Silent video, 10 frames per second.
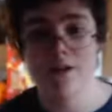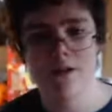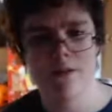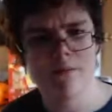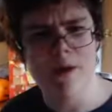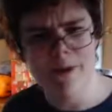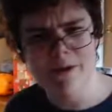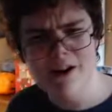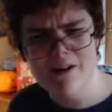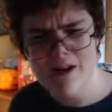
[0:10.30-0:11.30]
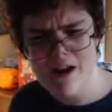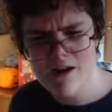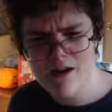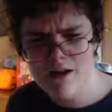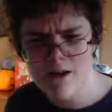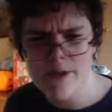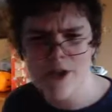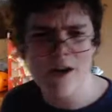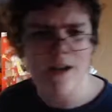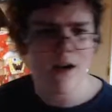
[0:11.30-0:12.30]
My bitrate, right? Let me
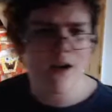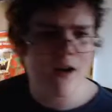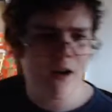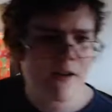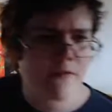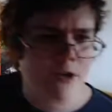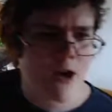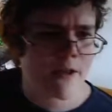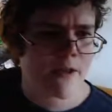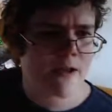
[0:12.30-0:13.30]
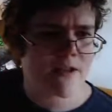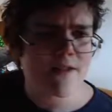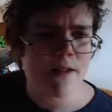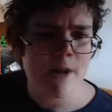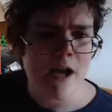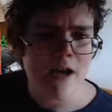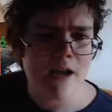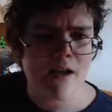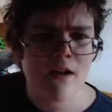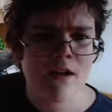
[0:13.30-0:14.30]
check. Uh, I had forgotten that I had set my
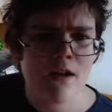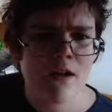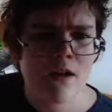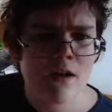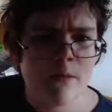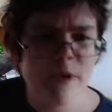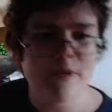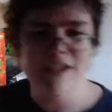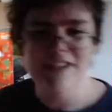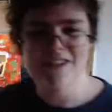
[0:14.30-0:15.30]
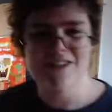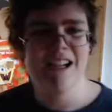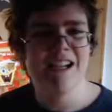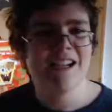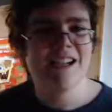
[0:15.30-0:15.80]
bitrate. That's right.